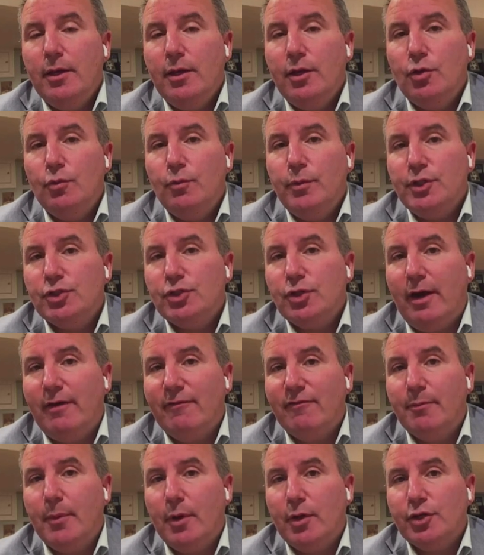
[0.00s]
you know, we
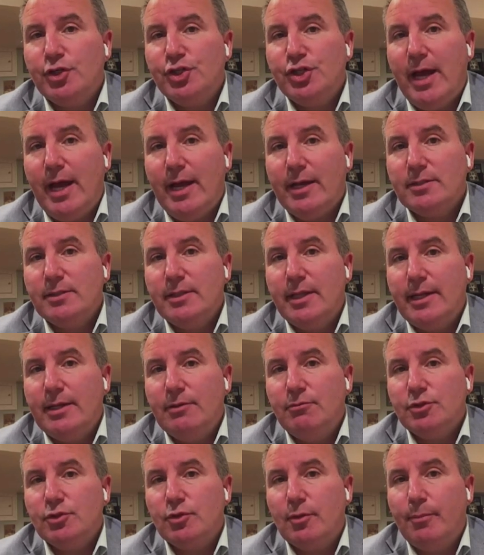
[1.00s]
saw from our checks, and then
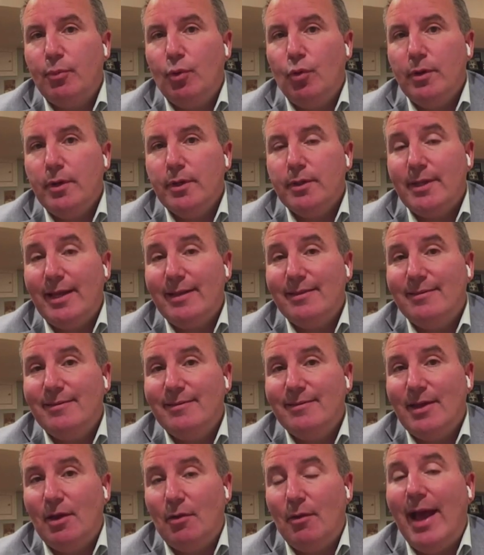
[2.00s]
it was reported that
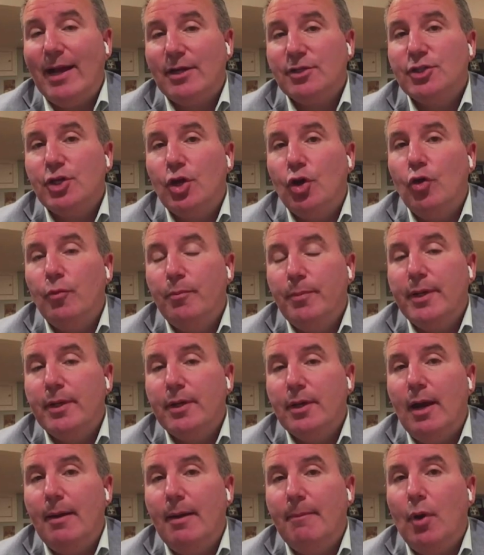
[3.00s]
they're actually
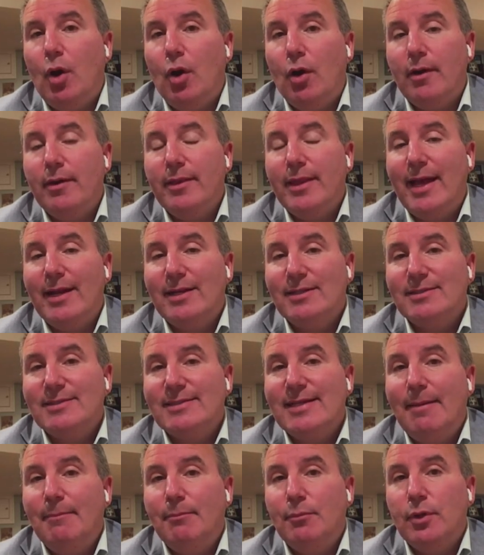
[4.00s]
opening up part of that
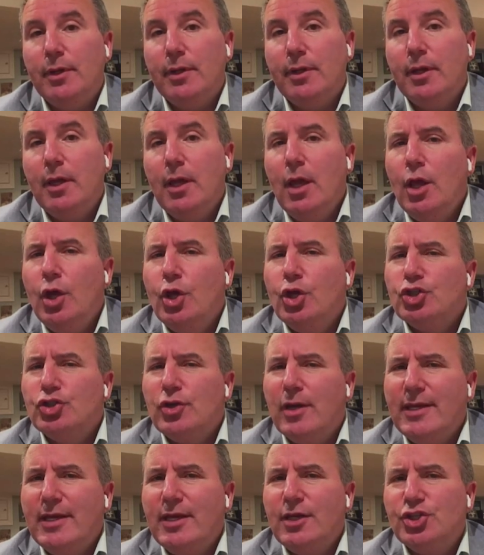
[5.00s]
assembly.
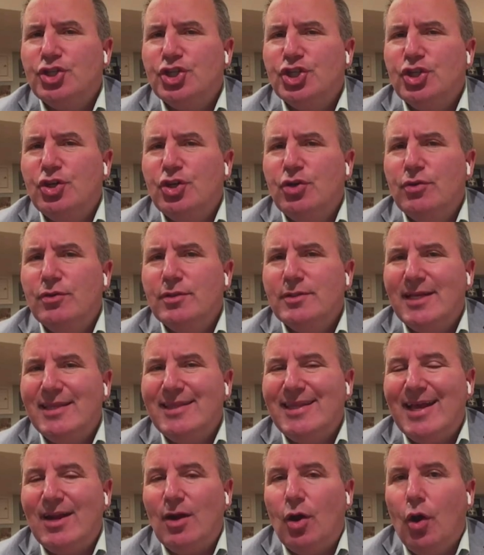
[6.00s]
So I think it shows that
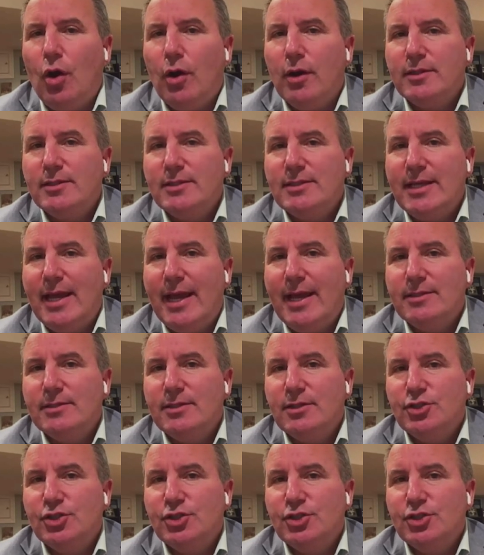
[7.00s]
that hard stance in